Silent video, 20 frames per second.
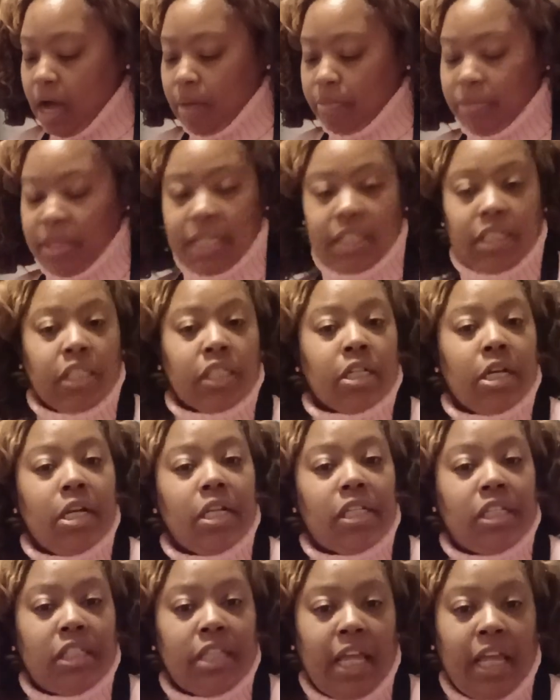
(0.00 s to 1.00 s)
this is going to
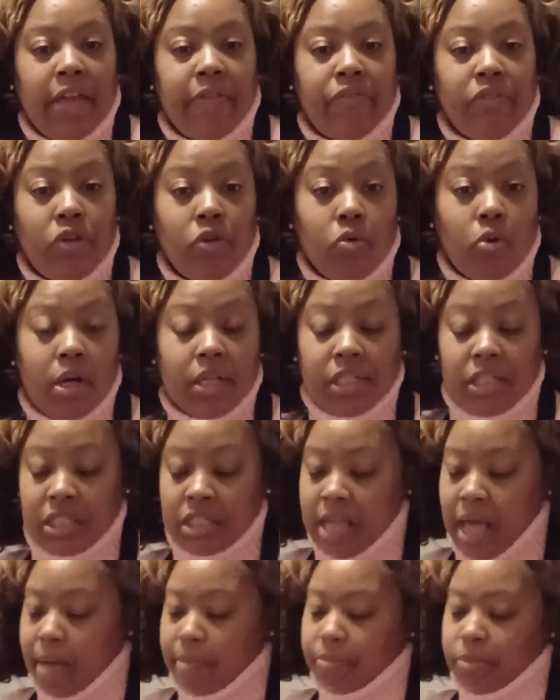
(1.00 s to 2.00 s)
save you a
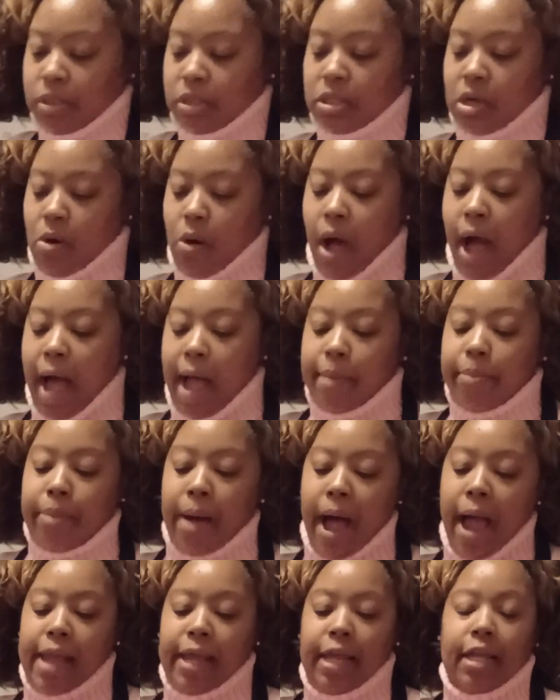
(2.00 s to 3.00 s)
step. So I
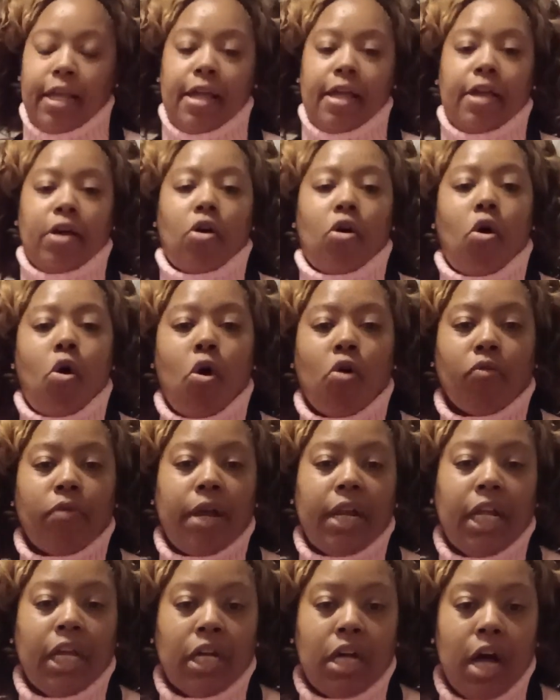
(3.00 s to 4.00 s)
buy it
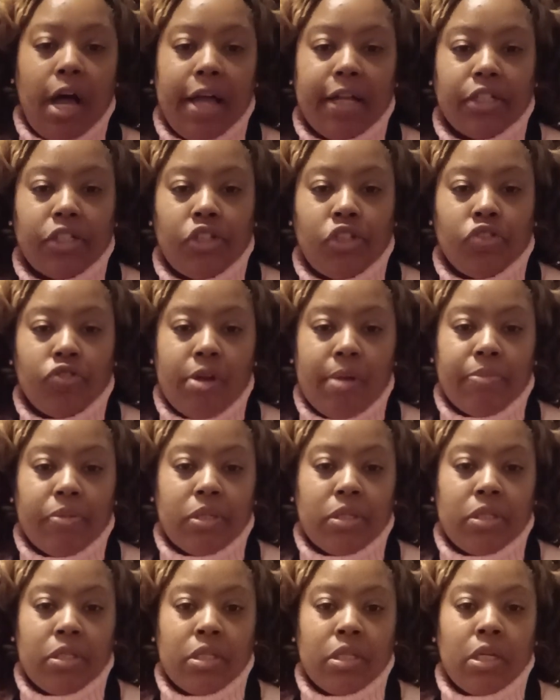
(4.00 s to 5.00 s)
already cut in
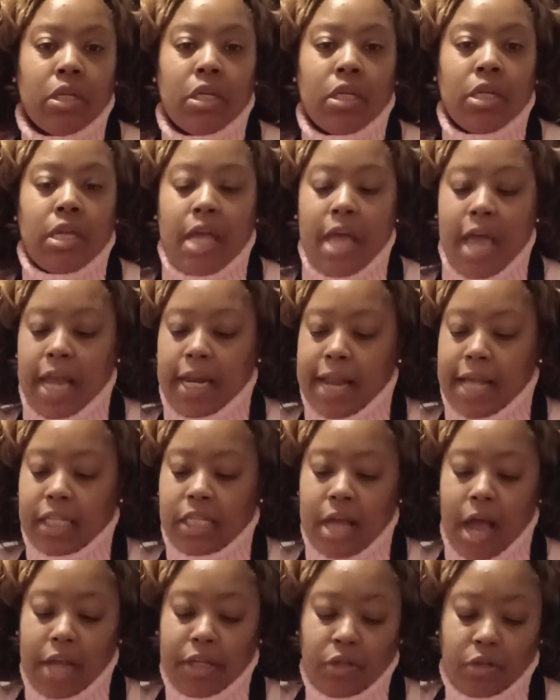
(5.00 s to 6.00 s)
strips, and that's
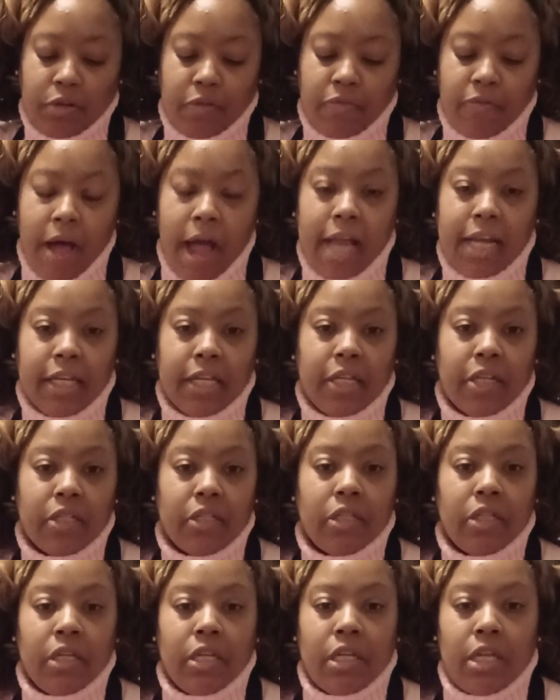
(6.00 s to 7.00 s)
how you can find it
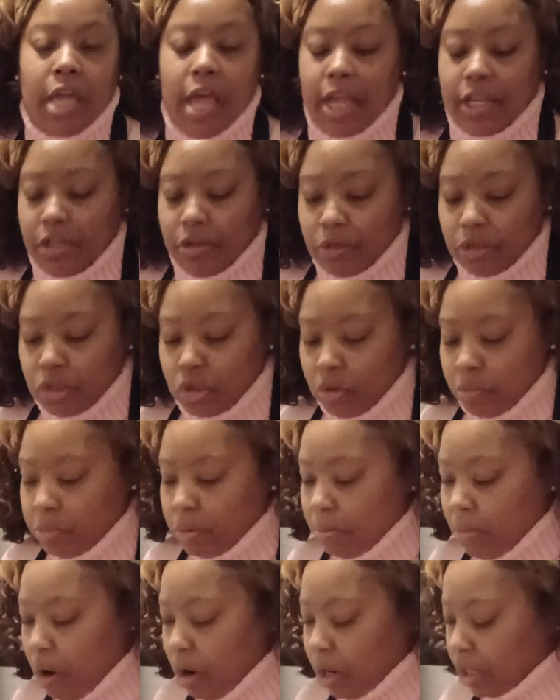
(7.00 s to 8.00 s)
in your
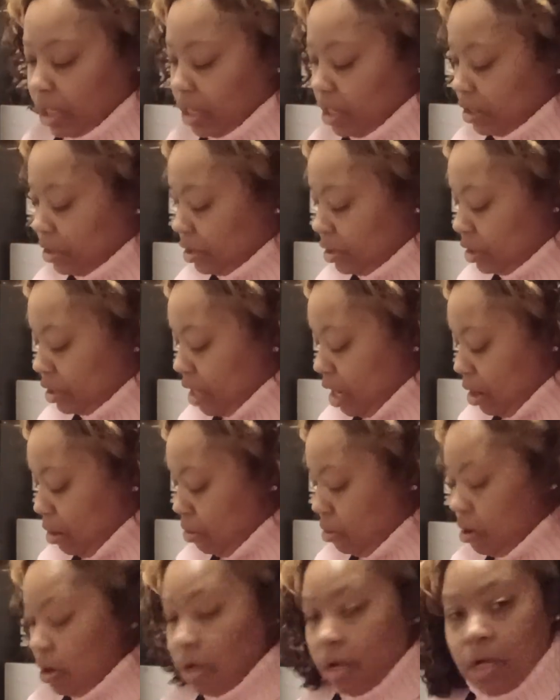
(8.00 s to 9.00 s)
supermarket. So